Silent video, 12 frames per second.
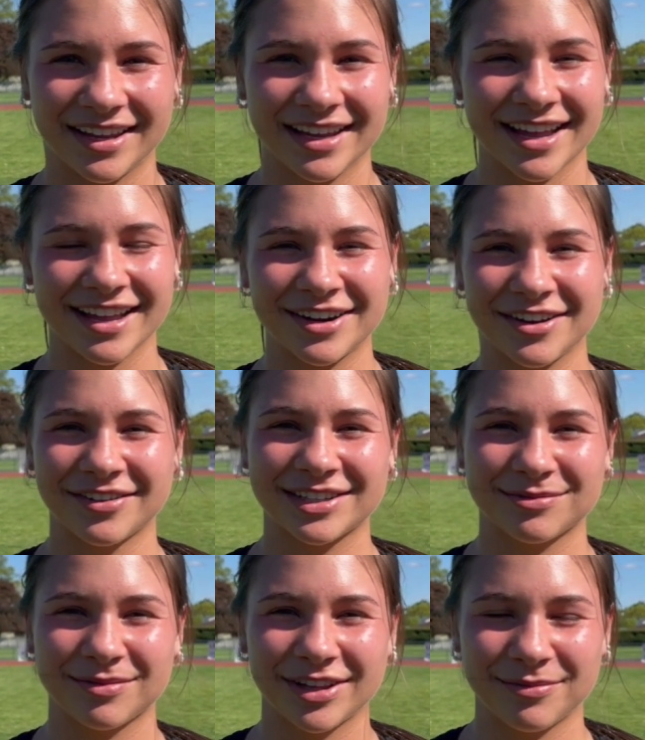Yeah, no,
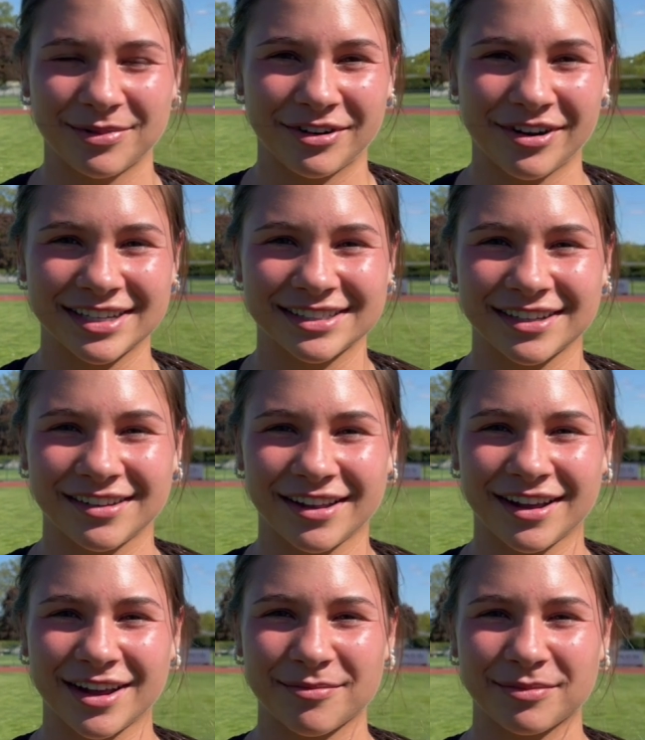it's really progressed a
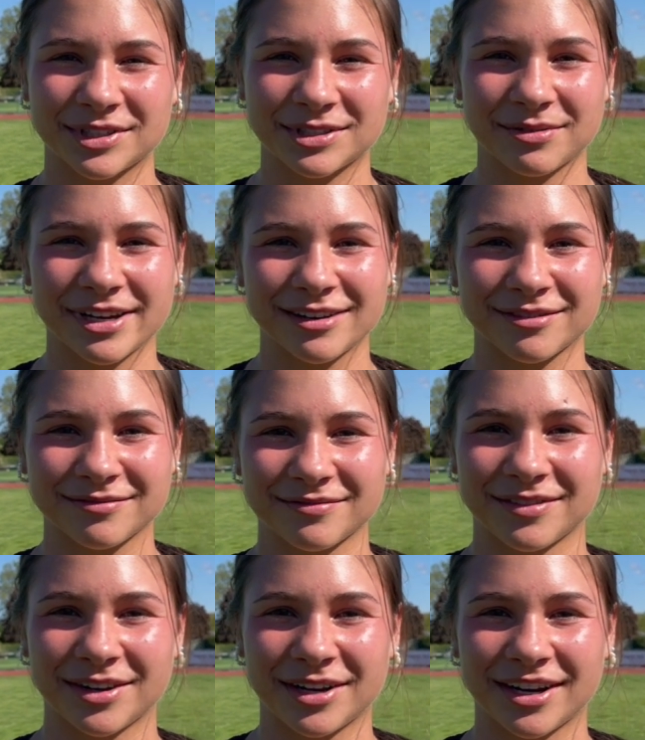lot between
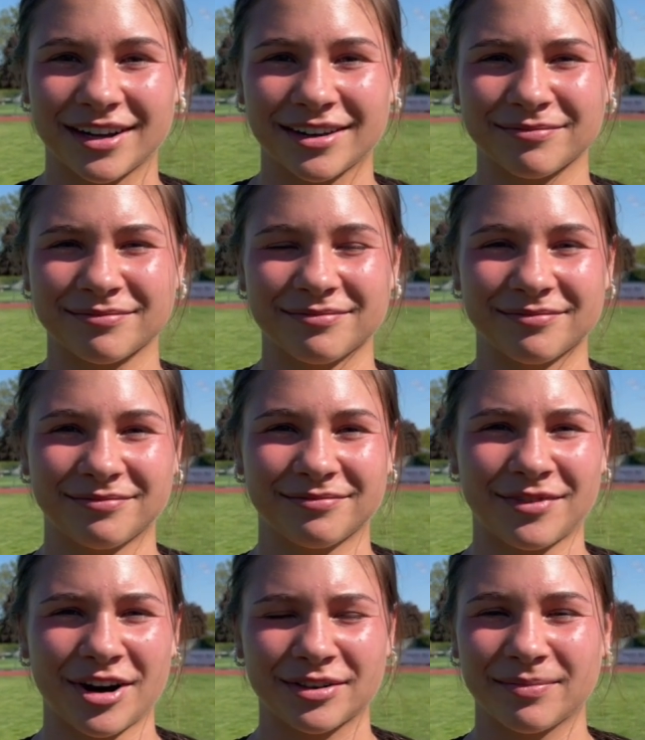um,
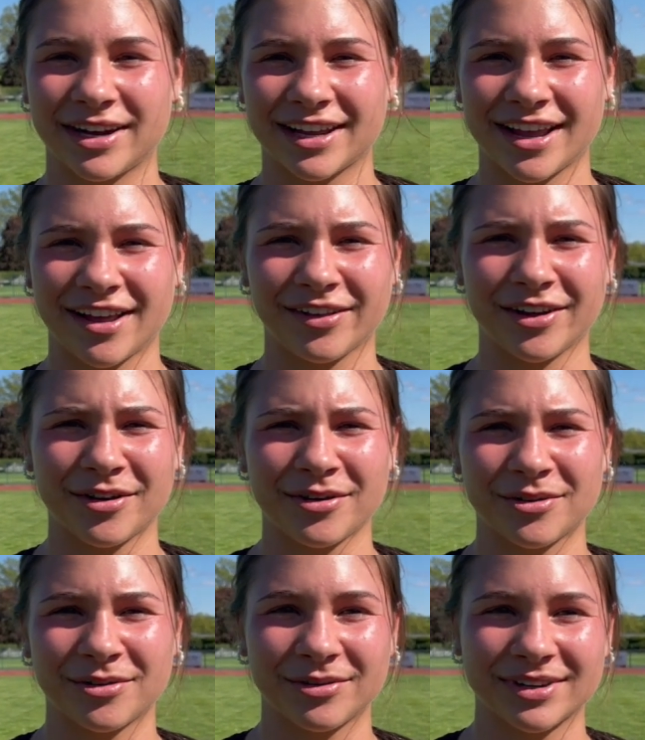Mark Minichello,
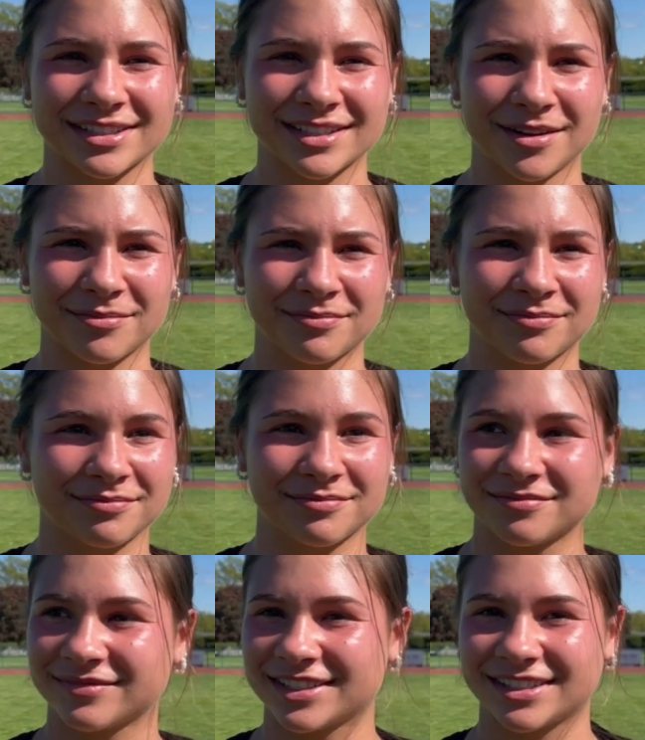who is a
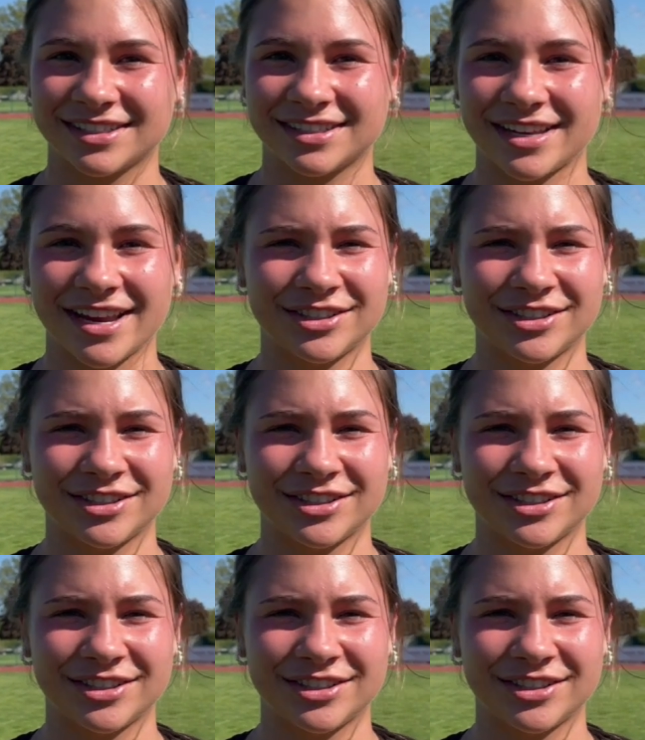state